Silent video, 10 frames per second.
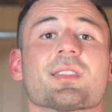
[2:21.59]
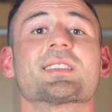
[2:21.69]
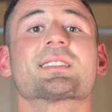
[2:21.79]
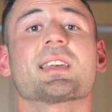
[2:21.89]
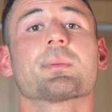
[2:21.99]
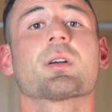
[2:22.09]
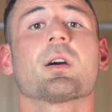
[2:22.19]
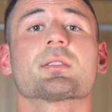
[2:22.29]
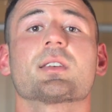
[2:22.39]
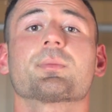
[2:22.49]
The same
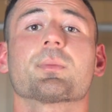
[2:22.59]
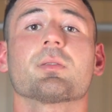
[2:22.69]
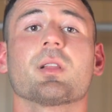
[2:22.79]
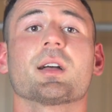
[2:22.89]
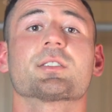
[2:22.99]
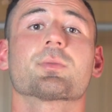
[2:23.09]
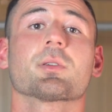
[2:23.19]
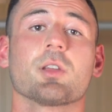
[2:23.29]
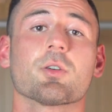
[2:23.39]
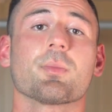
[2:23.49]
concept applies to
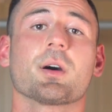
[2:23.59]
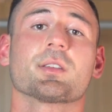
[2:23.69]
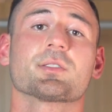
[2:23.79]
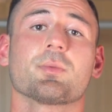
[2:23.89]
our lower body as